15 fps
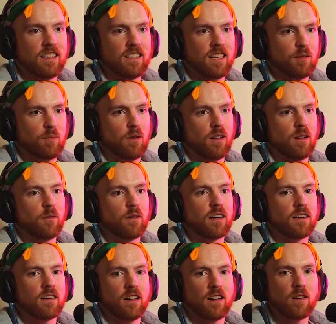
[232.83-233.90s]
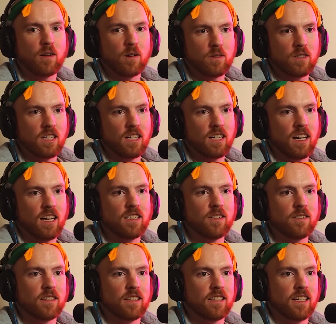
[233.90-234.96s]
That's pretty weird. A UFC guy
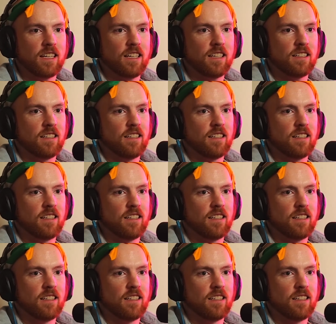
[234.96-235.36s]
doing that.